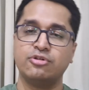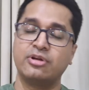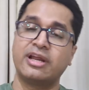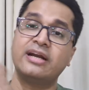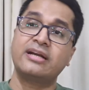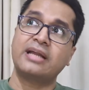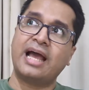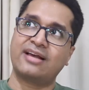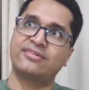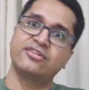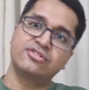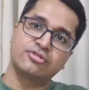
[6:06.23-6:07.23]
you'll get
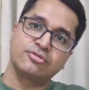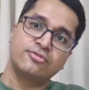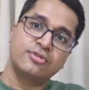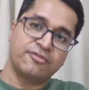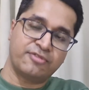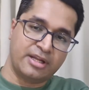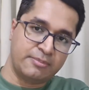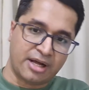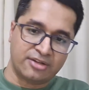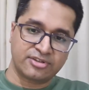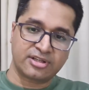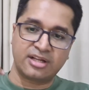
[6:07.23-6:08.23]
access to the free
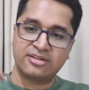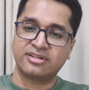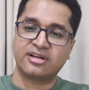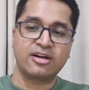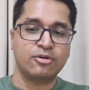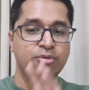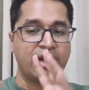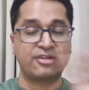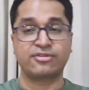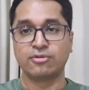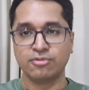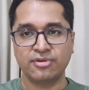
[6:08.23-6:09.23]
masterclass that i do
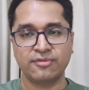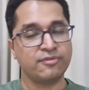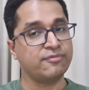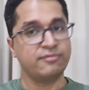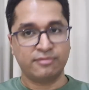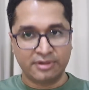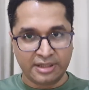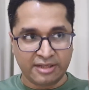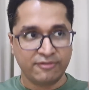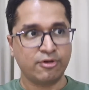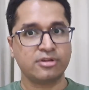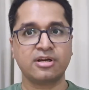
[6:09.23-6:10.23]
exclusively
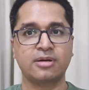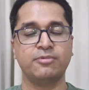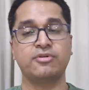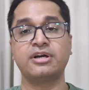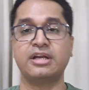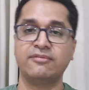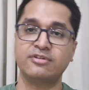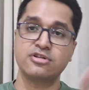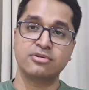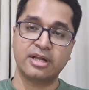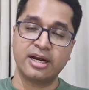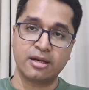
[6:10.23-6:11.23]
for the community which
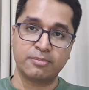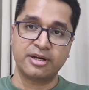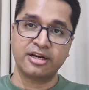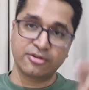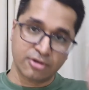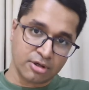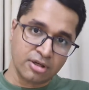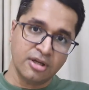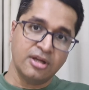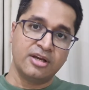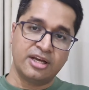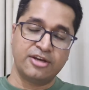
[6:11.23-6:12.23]
you'll get updates on
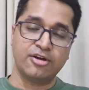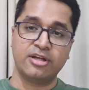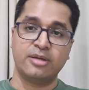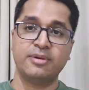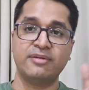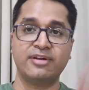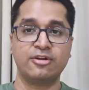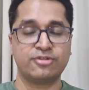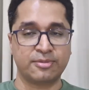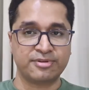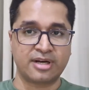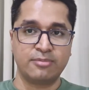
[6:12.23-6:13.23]
in your email when you
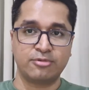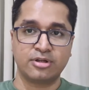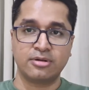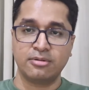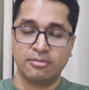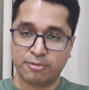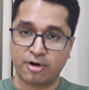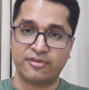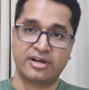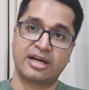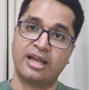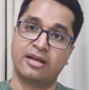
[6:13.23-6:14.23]
subscribe to the
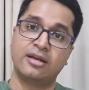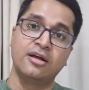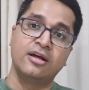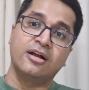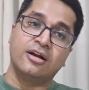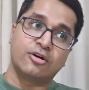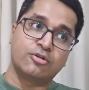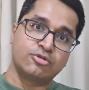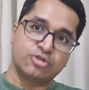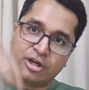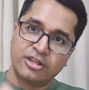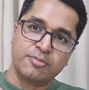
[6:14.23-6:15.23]
profit clan to
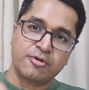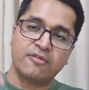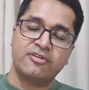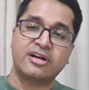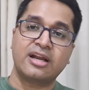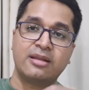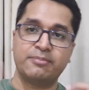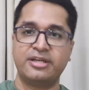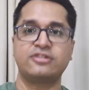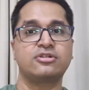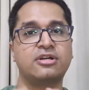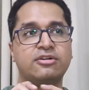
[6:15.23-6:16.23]
join the profit clan
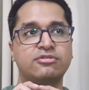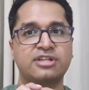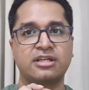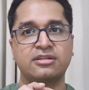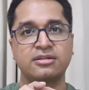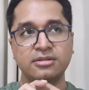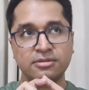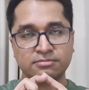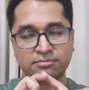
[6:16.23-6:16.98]
make sure that you check the